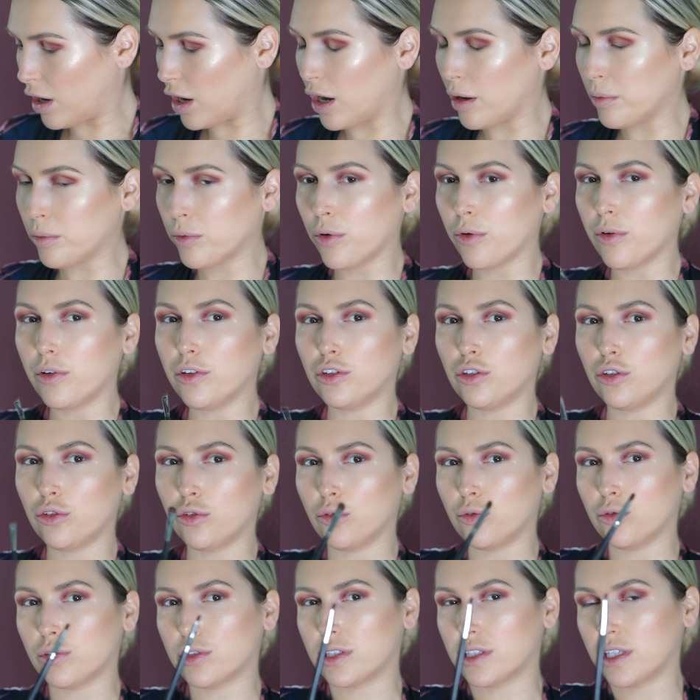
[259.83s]
I'm going to
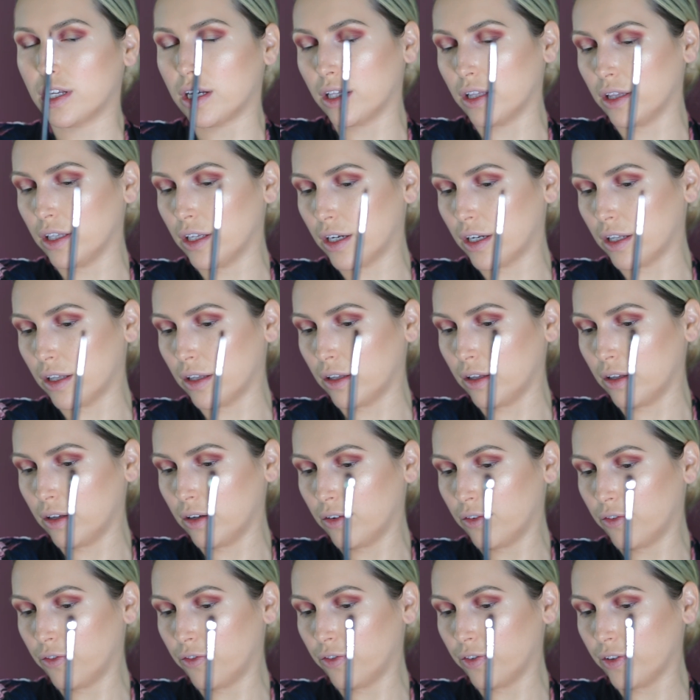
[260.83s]
use the little
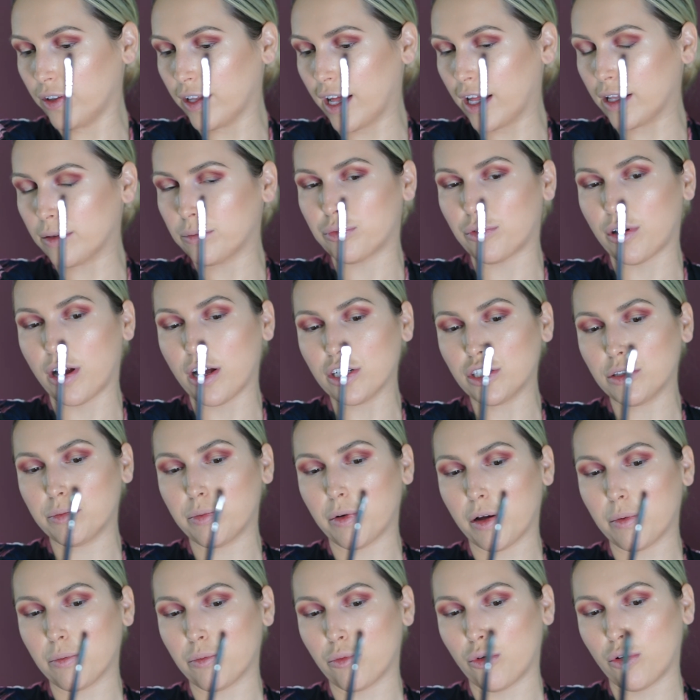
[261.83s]
flat brush
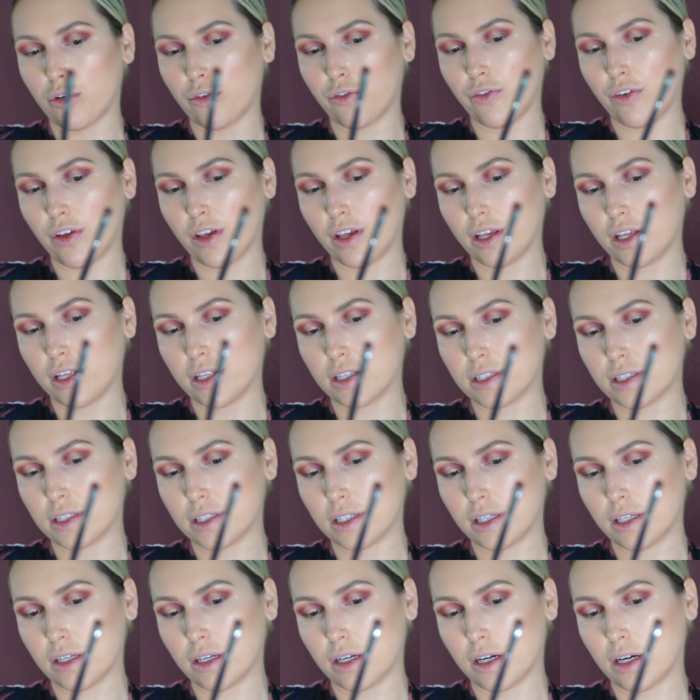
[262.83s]
by Morphe. It's
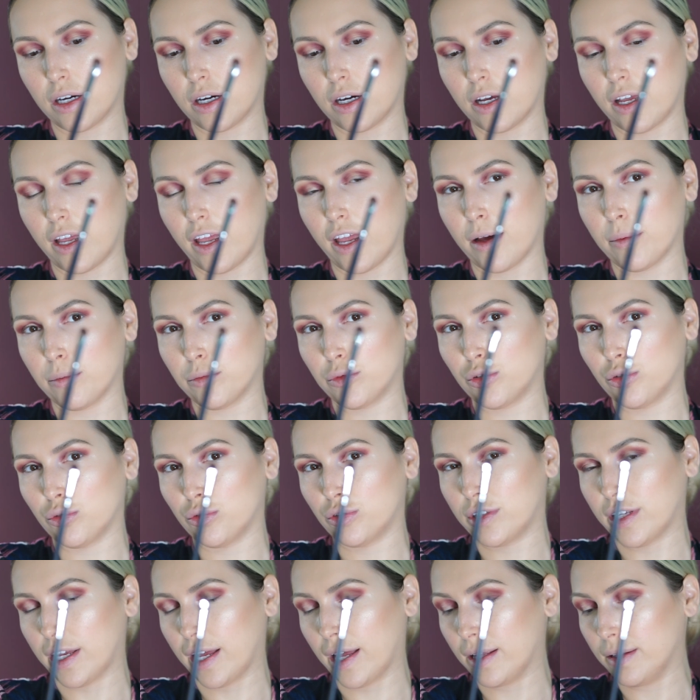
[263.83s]

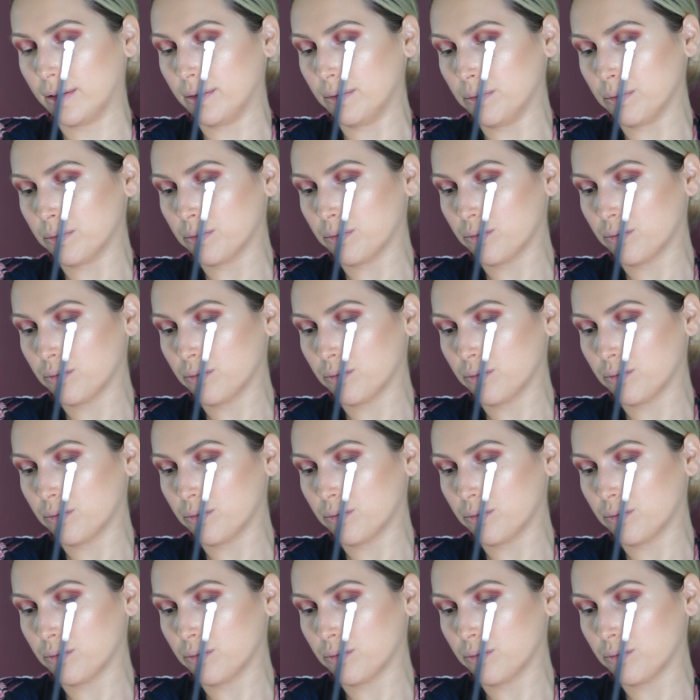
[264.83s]
M210.